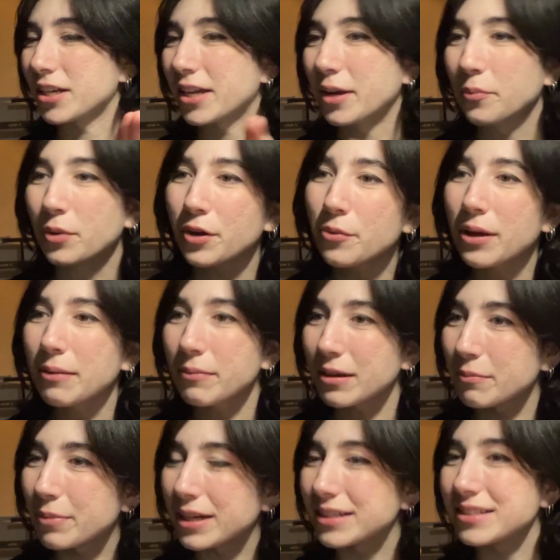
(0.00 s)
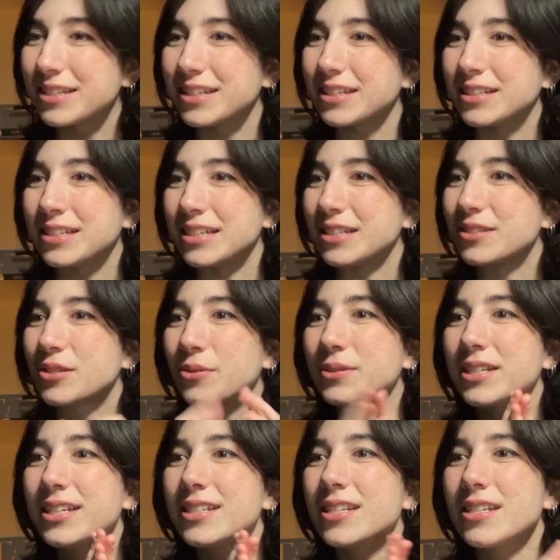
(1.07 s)
And what do I mean by DED? So
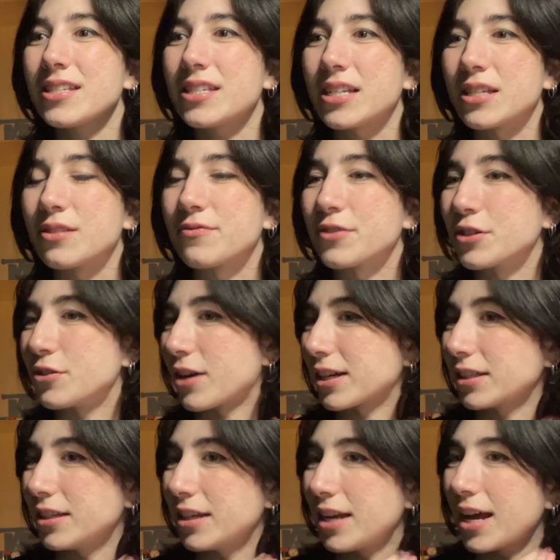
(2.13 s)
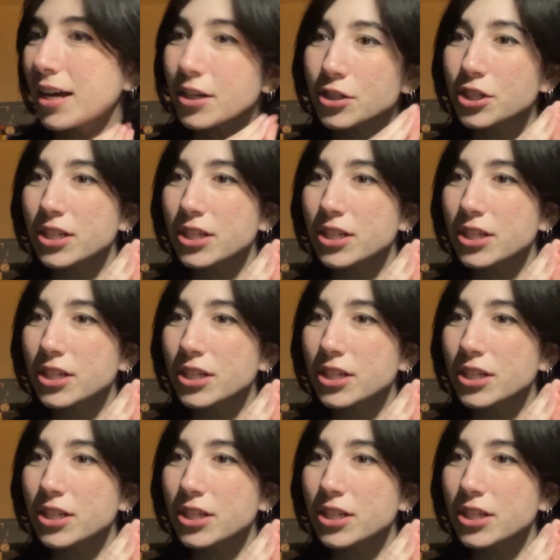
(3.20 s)
DED stands for Directed Energy